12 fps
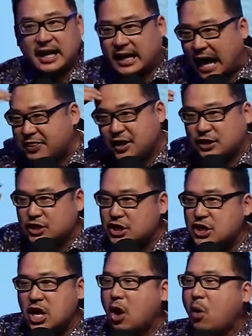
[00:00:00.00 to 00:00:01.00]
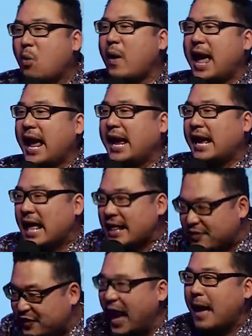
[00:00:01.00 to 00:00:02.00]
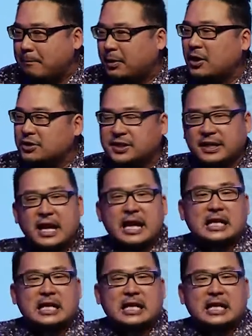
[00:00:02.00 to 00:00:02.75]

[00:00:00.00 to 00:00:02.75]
Like, there's no way that person.